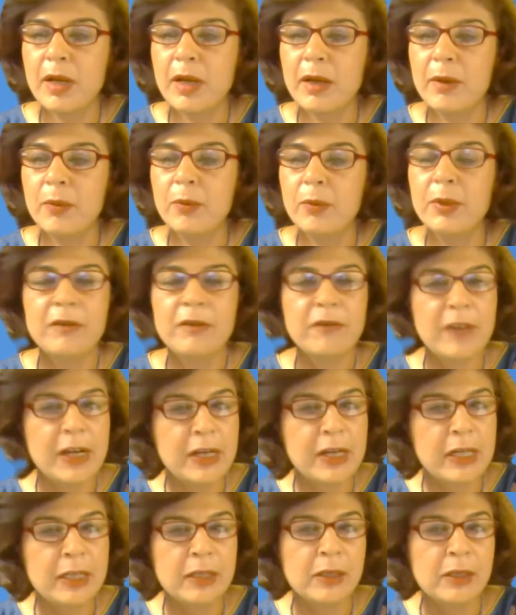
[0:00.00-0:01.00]
with
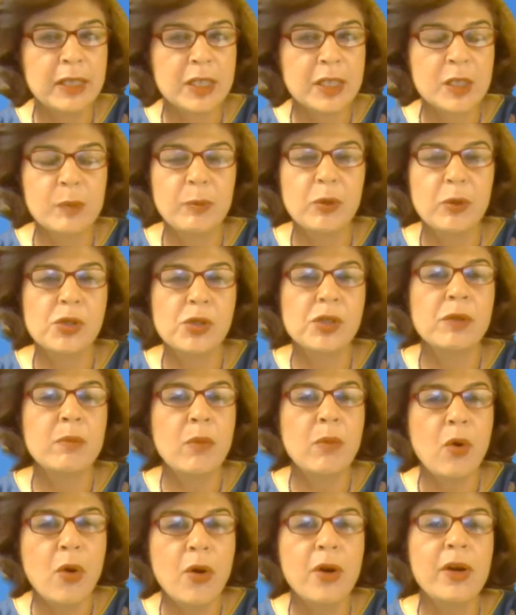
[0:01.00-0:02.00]
very little exposure,
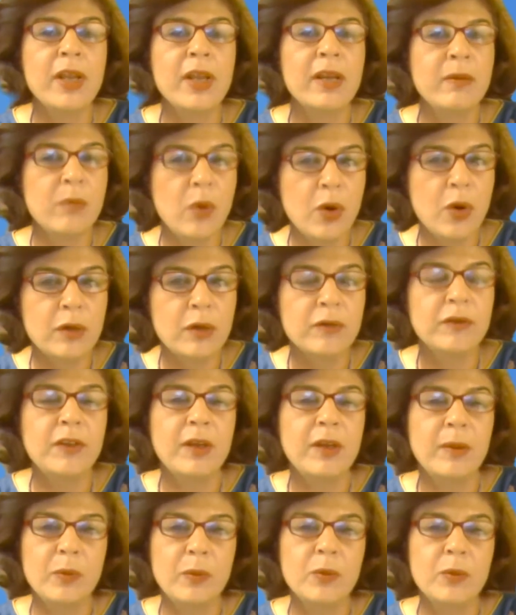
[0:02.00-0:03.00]
more and more of
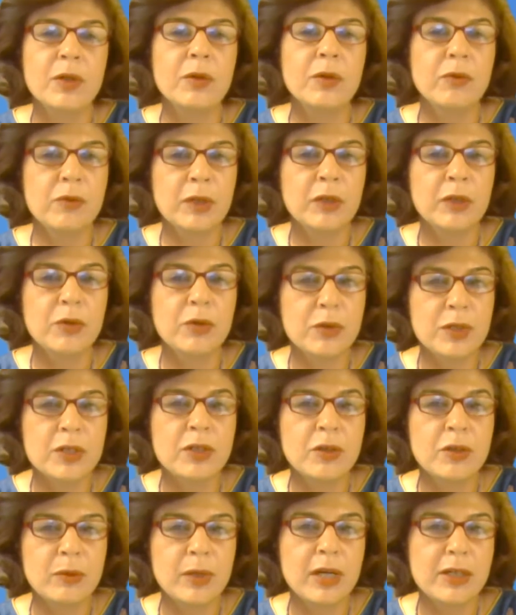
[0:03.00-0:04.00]
them were recruited
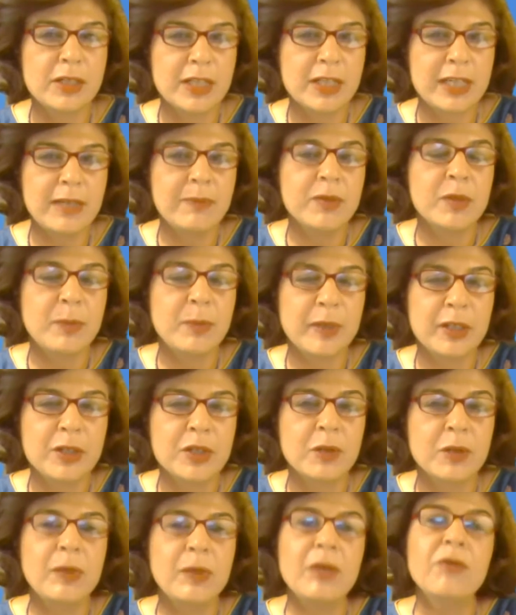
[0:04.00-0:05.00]
to our teams
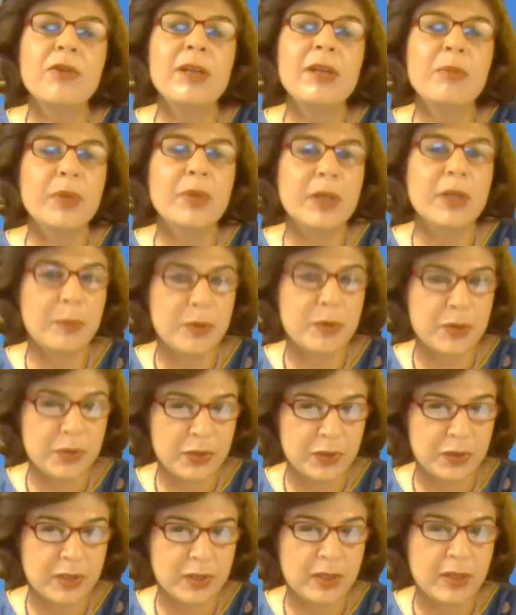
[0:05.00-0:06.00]
because we
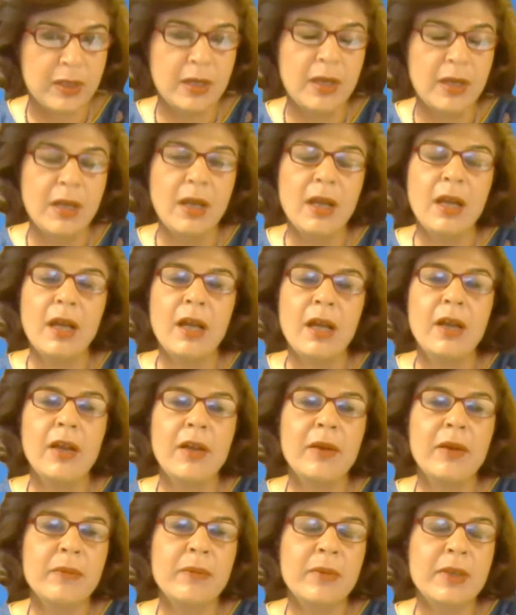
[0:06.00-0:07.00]
repurposed
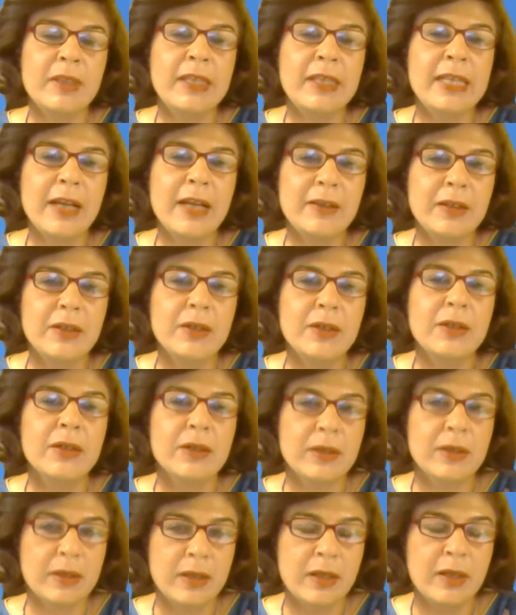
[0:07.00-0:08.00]

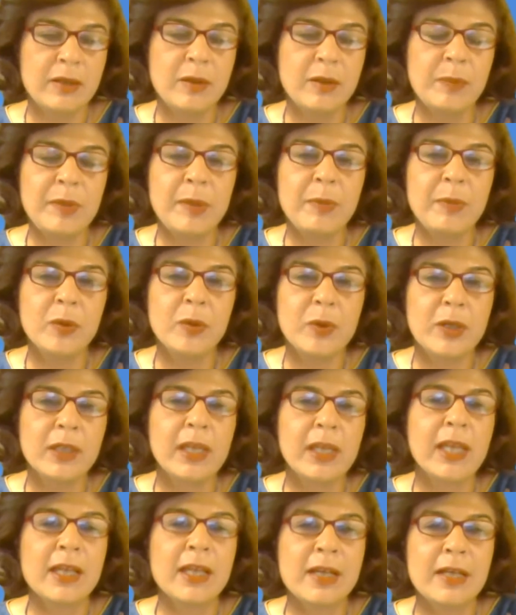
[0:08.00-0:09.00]
the people
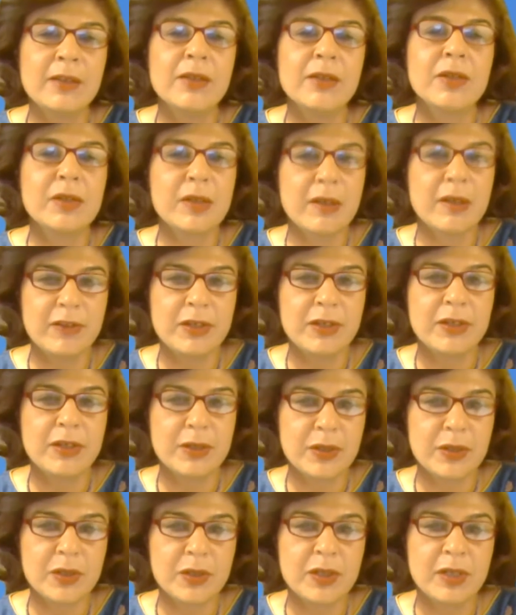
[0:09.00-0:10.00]
working in other
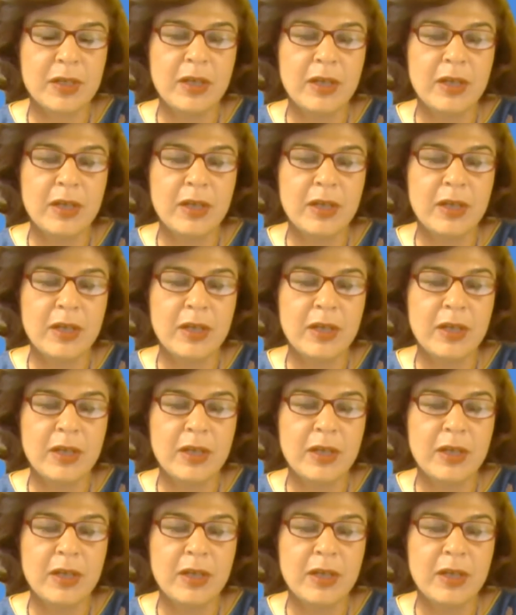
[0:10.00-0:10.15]
services,